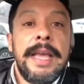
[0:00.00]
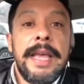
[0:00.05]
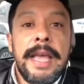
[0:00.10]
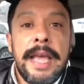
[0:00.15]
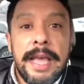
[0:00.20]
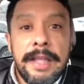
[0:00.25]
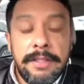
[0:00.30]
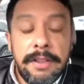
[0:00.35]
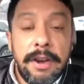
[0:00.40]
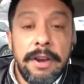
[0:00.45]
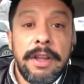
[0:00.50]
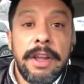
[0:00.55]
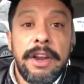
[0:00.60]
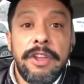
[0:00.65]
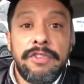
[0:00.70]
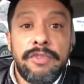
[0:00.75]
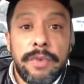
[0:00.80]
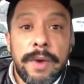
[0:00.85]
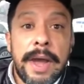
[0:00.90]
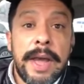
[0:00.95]
and they're going
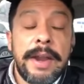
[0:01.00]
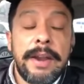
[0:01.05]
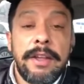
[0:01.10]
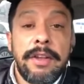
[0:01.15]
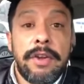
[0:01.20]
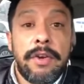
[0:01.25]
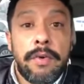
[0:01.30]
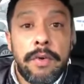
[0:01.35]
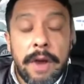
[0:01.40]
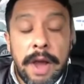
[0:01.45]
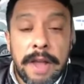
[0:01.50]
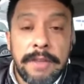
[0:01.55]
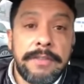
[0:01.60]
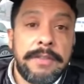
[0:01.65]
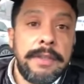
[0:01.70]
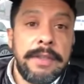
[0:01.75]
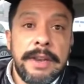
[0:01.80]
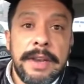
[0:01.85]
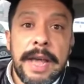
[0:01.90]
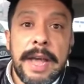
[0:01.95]
to try to cross
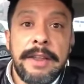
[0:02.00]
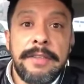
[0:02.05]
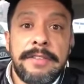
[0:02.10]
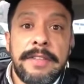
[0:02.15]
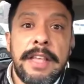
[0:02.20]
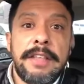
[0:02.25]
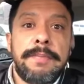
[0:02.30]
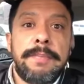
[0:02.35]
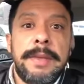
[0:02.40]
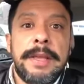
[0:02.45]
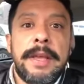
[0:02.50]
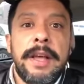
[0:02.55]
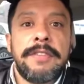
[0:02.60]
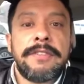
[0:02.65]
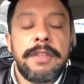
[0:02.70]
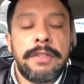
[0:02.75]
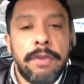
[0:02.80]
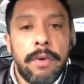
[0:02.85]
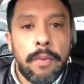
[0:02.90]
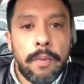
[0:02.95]
the United States because
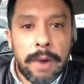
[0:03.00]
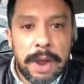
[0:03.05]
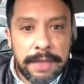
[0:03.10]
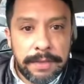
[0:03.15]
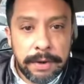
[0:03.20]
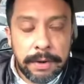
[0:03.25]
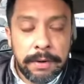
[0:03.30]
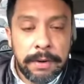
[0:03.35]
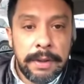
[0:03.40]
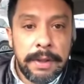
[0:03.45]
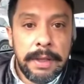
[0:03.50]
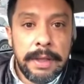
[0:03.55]
of the weather